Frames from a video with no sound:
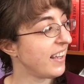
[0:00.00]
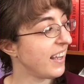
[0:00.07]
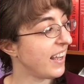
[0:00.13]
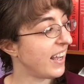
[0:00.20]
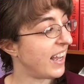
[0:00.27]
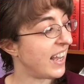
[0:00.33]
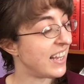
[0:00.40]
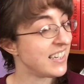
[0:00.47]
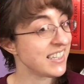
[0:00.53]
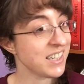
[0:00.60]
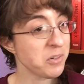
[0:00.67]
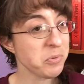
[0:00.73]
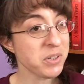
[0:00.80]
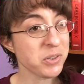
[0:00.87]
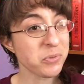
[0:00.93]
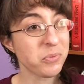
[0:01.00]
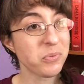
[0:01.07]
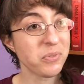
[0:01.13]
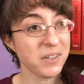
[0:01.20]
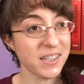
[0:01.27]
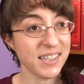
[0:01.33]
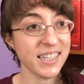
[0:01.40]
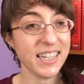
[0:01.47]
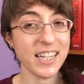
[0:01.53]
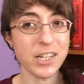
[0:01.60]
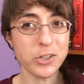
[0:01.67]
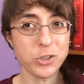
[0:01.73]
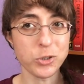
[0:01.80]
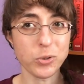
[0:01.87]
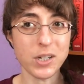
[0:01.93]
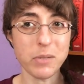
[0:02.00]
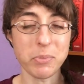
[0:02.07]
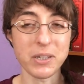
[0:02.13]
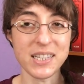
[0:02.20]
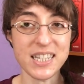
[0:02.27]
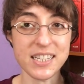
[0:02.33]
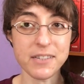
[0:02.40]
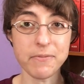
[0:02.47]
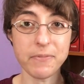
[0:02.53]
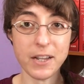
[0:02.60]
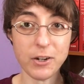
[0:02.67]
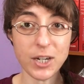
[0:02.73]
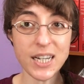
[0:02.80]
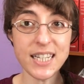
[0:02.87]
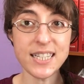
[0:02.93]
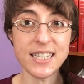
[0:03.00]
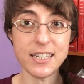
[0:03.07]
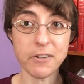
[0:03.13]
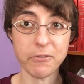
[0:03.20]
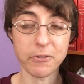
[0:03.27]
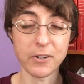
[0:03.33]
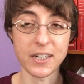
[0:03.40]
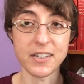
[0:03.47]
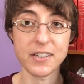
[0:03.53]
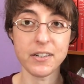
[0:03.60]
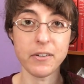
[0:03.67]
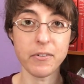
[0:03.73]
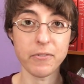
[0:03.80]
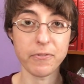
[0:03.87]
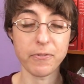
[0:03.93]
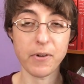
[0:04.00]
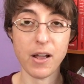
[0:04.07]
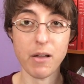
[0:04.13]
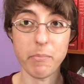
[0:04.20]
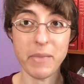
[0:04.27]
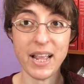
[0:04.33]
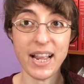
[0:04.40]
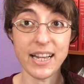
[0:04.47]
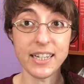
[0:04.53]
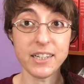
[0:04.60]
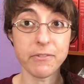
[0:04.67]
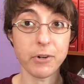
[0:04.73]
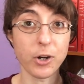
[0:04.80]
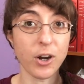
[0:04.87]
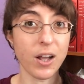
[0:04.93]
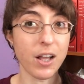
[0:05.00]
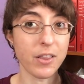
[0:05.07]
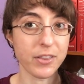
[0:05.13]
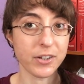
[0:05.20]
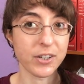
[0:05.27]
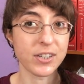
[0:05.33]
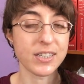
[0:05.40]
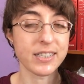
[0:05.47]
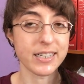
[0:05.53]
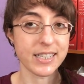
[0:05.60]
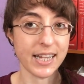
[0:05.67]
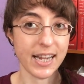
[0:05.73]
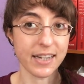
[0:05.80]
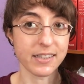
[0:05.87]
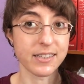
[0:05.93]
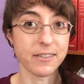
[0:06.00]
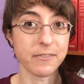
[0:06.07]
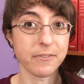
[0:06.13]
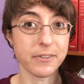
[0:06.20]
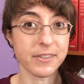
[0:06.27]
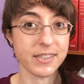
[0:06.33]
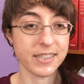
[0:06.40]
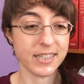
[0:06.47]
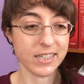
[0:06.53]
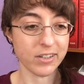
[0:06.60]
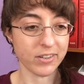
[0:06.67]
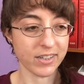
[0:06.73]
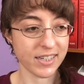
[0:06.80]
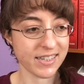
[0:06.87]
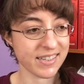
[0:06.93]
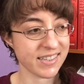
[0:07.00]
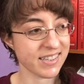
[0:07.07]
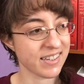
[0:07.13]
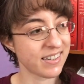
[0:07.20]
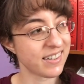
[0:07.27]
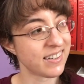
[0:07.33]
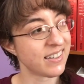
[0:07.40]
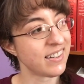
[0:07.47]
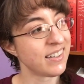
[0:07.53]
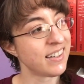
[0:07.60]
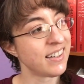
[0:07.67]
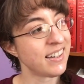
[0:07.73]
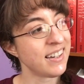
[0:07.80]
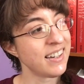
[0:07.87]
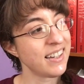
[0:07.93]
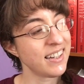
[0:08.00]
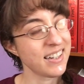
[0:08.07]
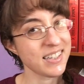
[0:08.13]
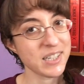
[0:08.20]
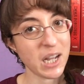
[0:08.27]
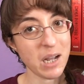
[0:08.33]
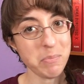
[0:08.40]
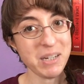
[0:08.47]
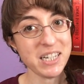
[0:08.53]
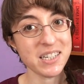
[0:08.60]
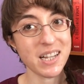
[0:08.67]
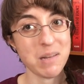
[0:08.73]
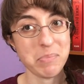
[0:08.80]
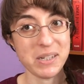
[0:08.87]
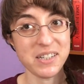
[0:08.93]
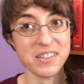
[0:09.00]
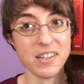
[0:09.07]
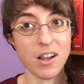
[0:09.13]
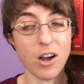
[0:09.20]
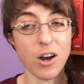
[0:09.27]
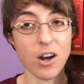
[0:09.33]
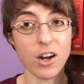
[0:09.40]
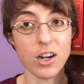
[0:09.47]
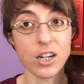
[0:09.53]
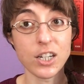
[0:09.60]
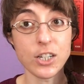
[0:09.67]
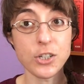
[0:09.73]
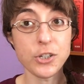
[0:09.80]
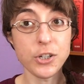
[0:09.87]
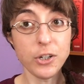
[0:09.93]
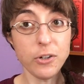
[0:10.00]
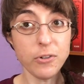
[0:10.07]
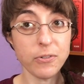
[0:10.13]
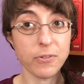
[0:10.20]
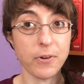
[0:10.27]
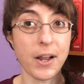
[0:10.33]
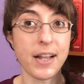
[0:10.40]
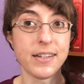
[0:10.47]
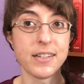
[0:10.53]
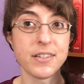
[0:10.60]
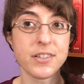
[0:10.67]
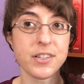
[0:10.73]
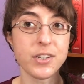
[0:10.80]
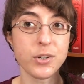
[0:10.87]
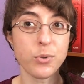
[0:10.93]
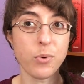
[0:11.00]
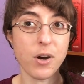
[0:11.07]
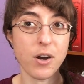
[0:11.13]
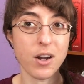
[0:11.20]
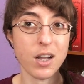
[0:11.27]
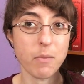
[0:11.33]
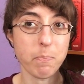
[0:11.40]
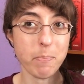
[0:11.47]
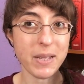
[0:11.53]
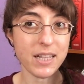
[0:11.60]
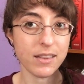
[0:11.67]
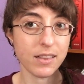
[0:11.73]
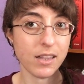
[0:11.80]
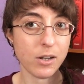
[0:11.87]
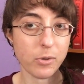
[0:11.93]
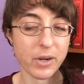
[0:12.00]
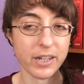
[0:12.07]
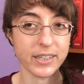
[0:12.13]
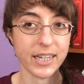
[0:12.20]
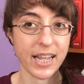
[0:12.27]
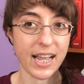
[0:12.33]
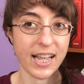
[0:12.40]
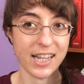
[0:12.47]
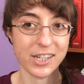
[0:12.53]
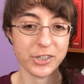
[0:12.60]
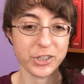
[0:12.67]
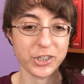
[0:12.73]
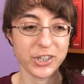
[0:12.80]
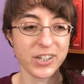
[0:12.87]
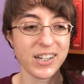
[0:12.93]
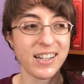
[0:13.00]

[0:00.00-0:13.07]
And it was really enjoyable. It's very different from any of her other detective series. Tommy and Tuppence are two friends who are a bit low on cash